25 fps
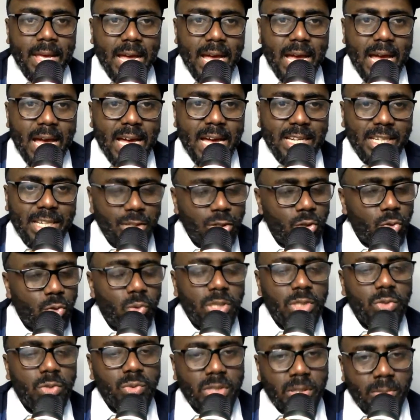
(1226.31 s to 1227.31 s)
And
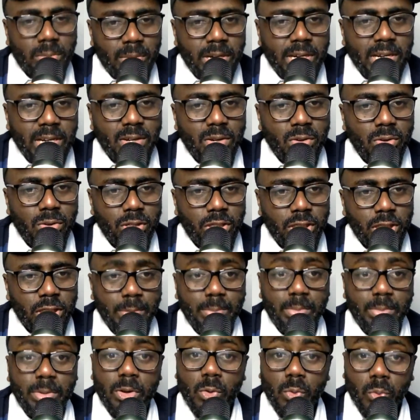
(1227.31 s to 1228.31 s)
once with American ownership,